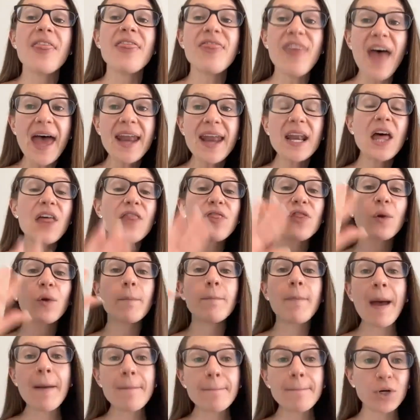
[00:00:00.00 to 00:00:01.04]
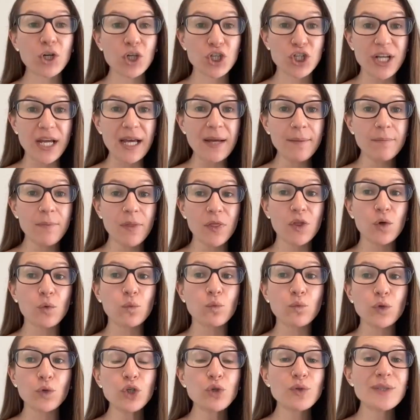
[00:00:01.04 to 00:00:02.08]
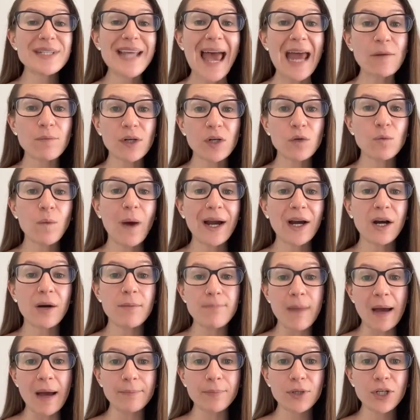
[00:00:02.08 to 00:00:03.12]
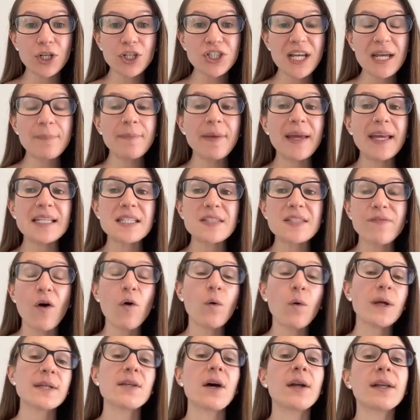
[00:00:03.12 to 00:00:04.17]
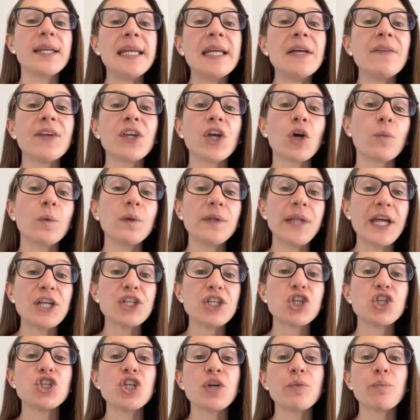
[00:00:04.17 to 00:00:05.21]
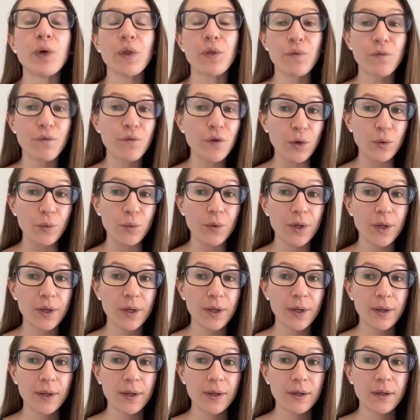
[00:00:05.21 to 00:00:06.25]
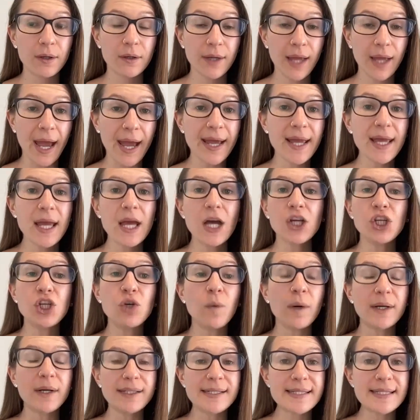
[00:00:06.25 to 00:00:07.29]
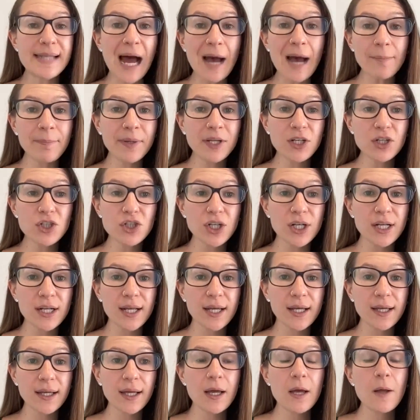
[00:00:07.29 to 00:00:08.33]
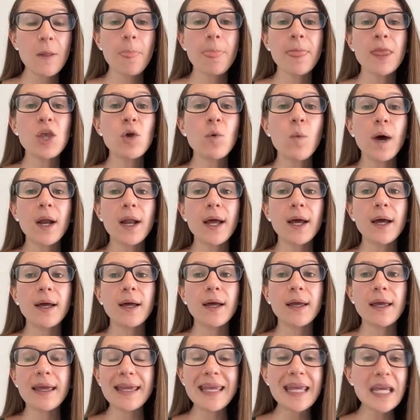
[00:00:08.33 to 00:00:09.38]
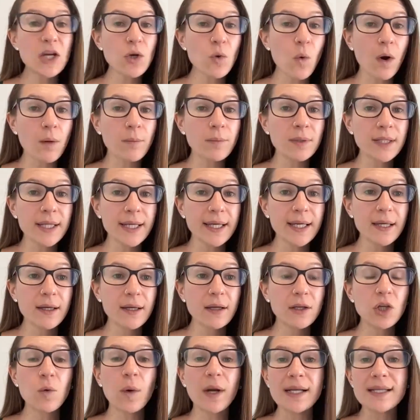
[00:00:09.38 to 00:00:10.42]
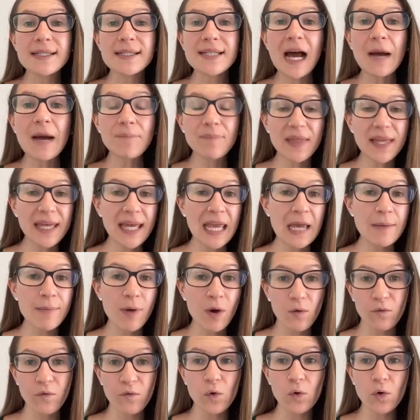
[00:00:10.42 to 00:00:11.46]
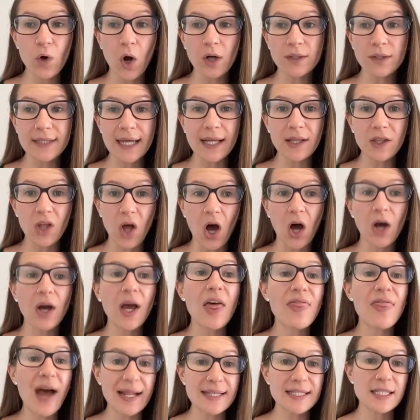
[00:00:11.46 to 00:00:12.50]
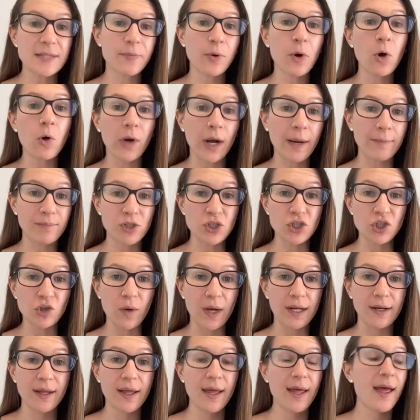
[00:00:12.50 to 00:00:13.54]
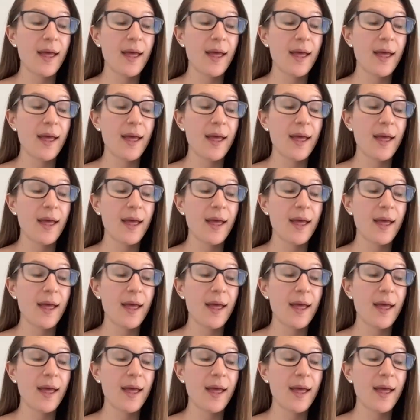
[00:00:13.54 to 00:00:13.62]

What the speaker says: Then the membership, the Root and Rewire membership, is focused on healing your relationship with food. Okay? You want to stop binge eating. You want to eat normally. You want to stop thinking about food all day long. That's the program to join.